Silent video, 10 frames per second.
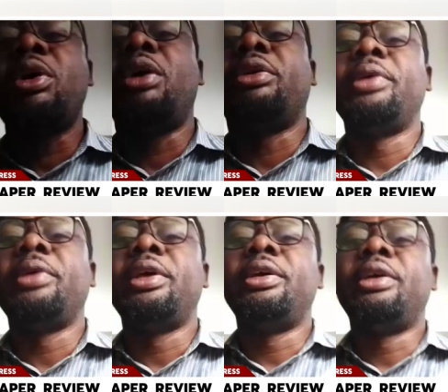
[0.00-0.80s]
on.
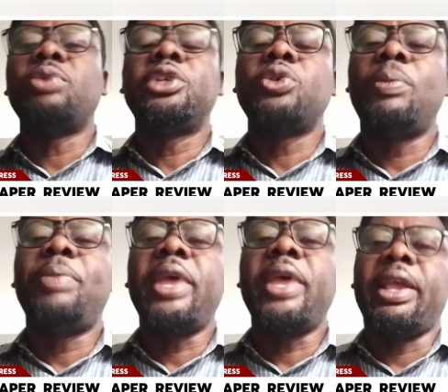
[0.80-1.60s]
That's what it should
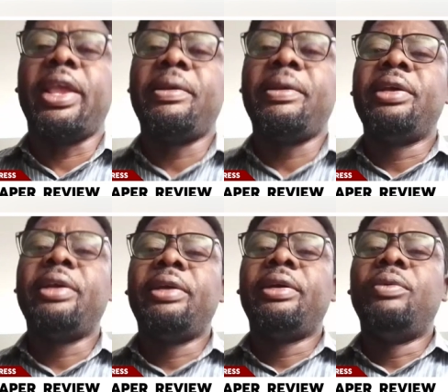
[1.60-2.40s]
be.
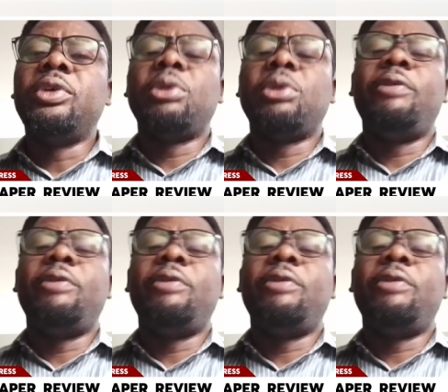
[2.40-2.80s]
We should not